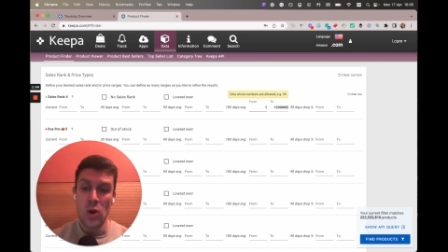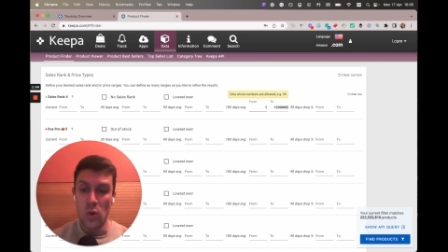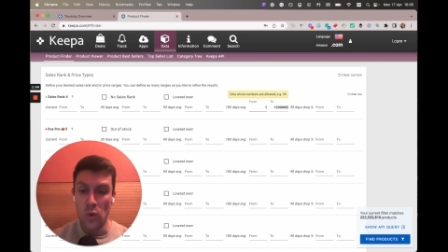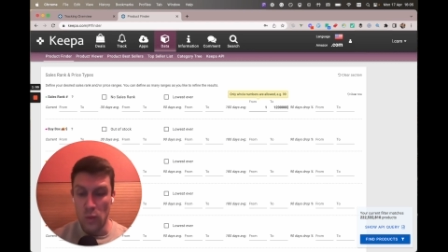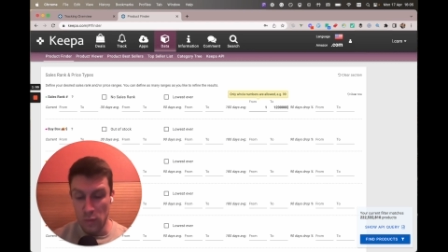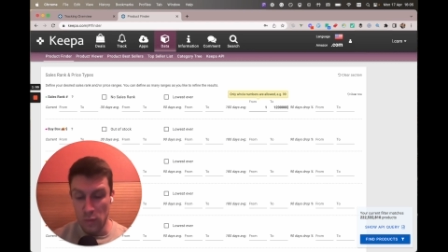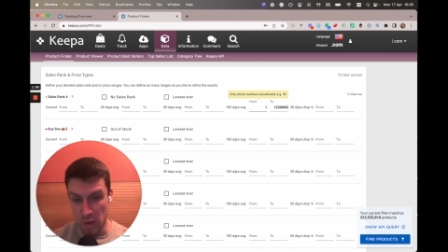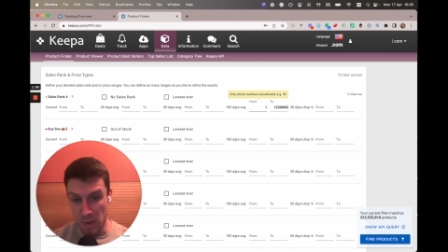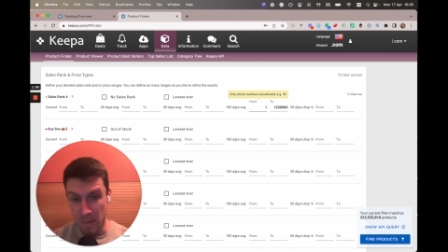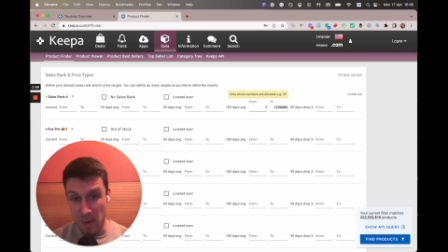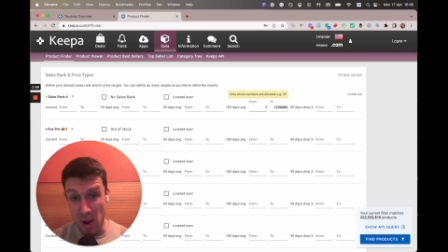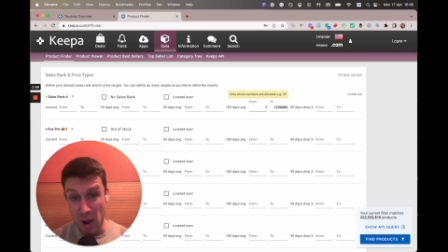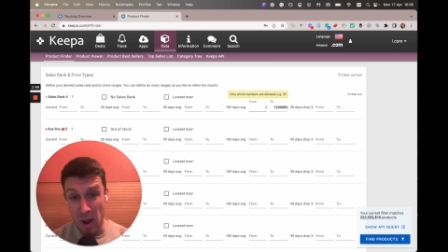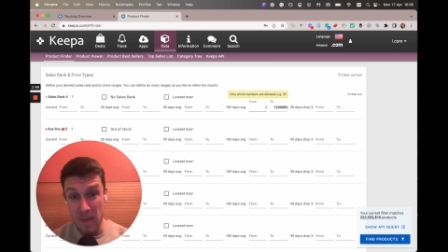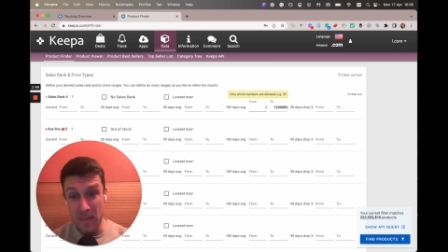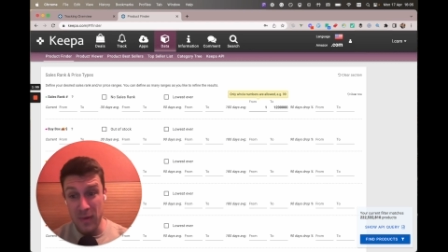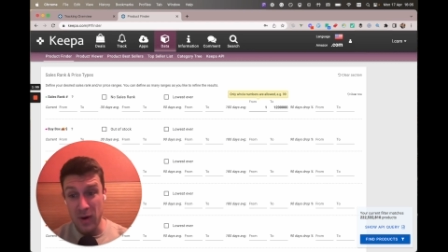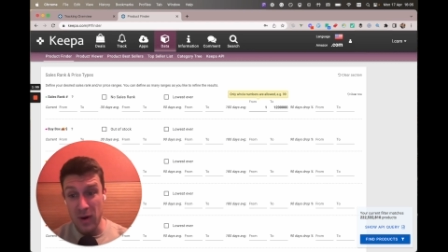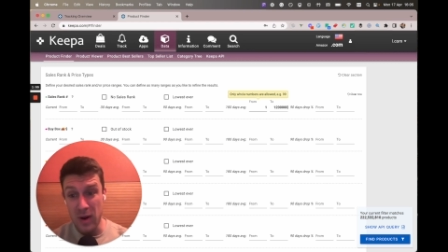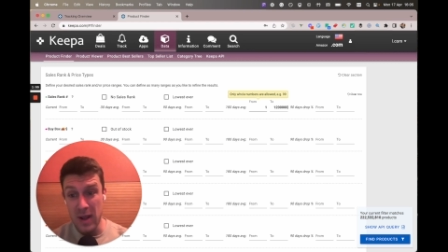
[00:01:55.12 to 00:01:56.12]
the buy
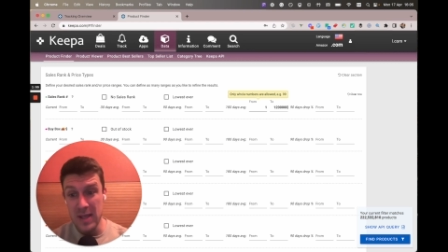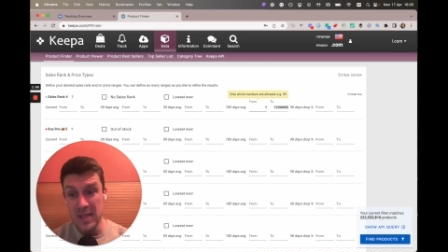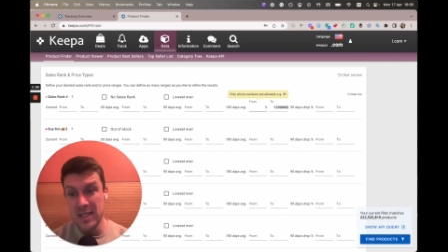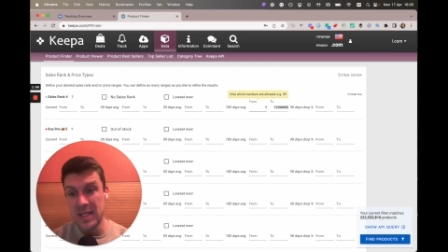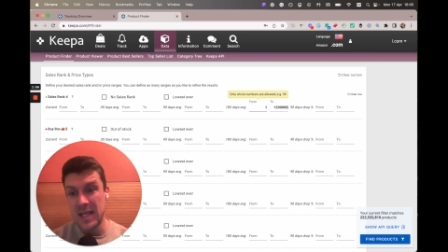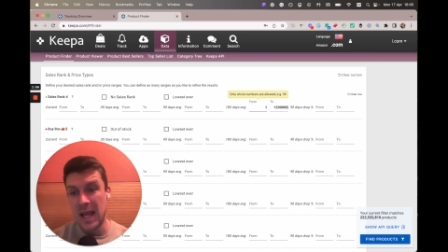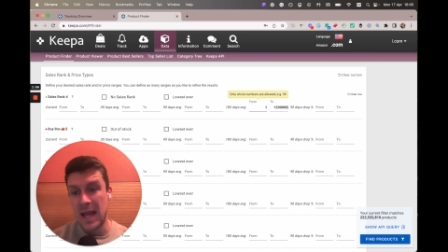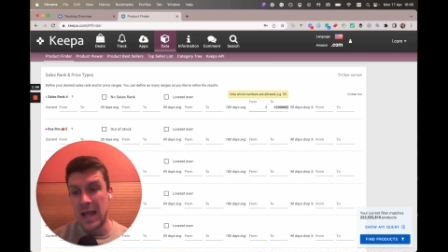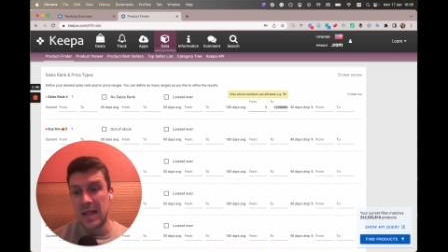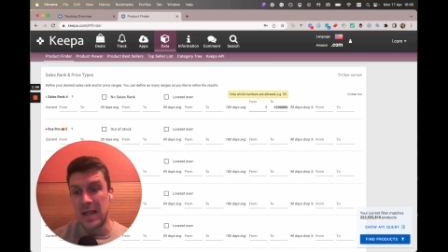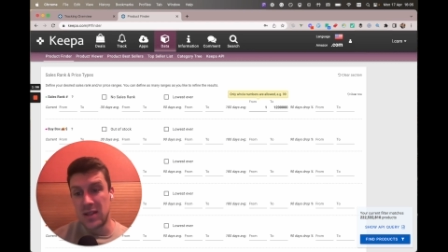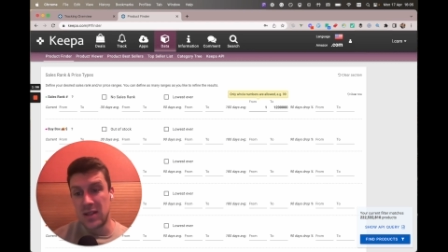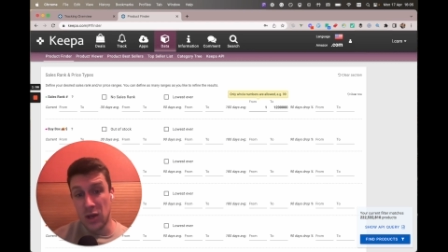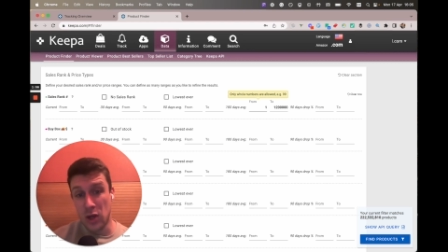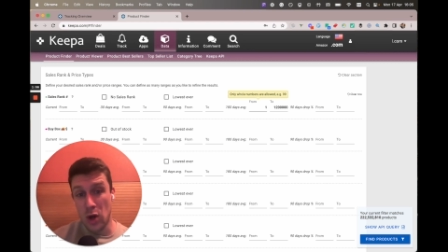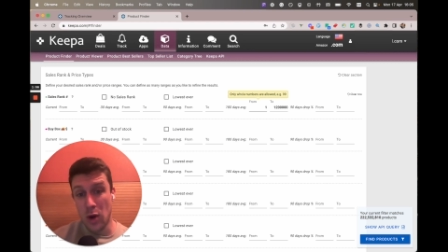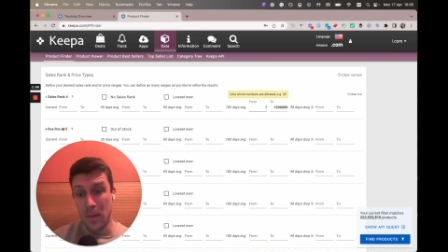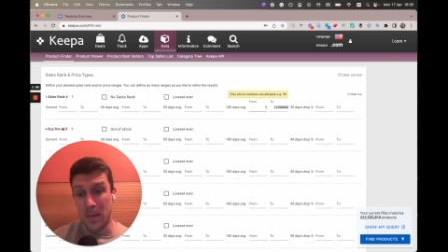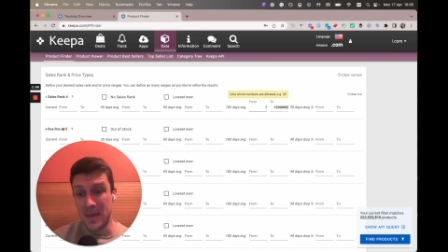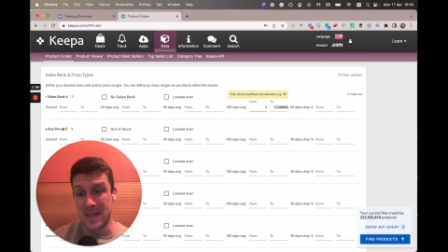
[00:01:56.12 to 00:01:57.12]
price and the
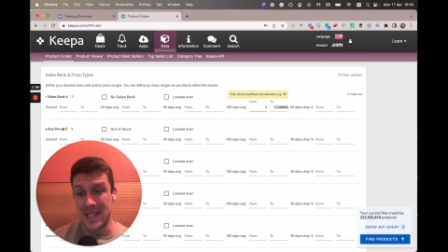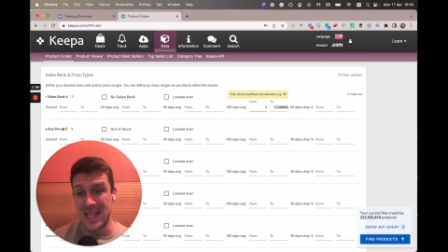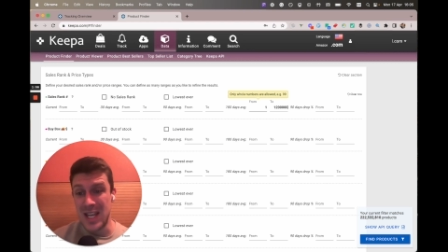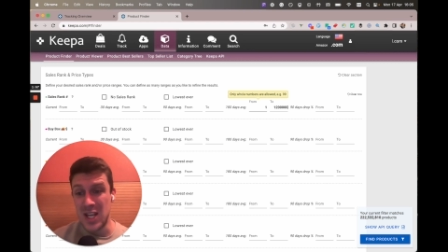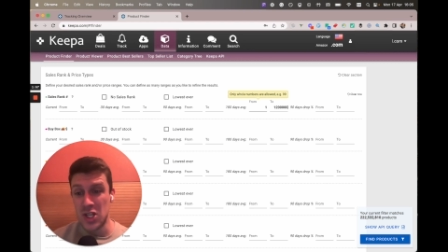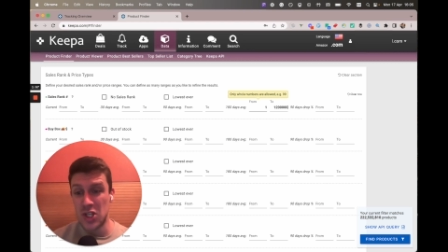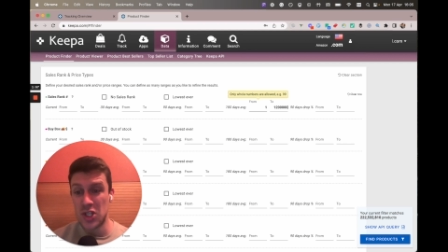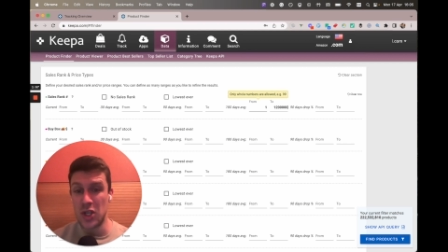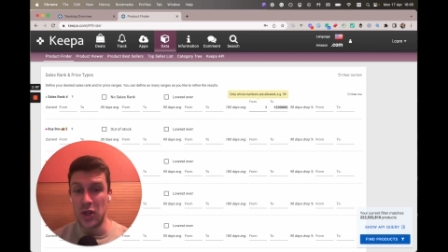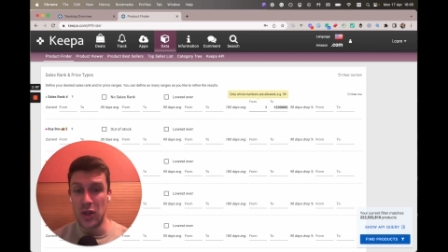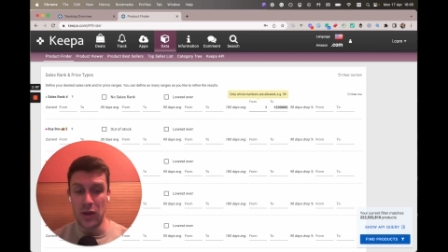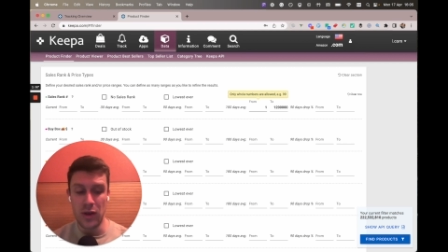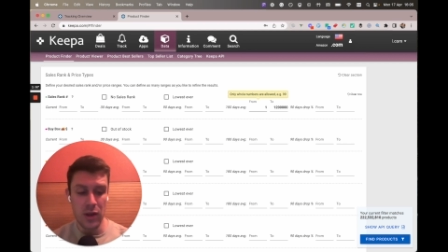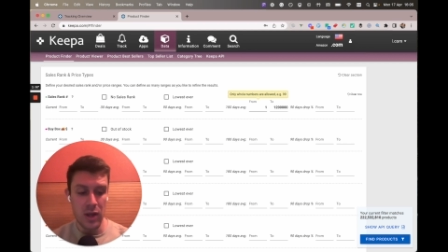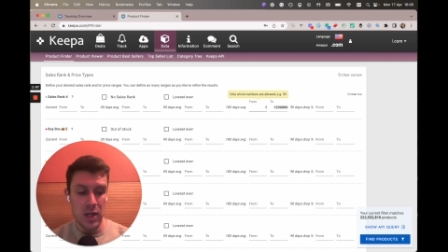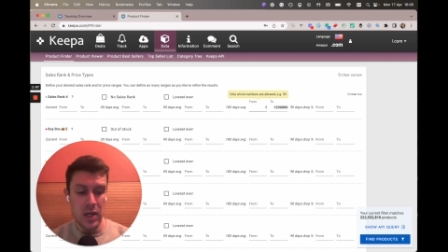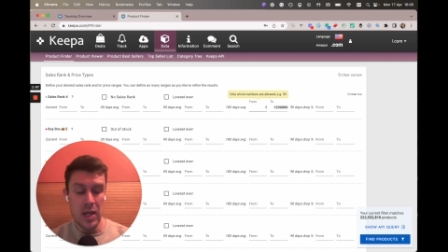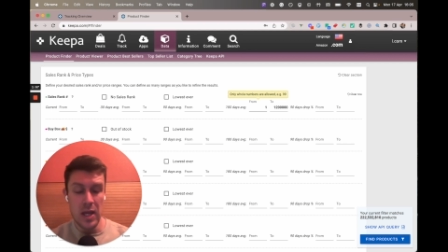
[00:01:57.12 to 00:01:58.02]
competition.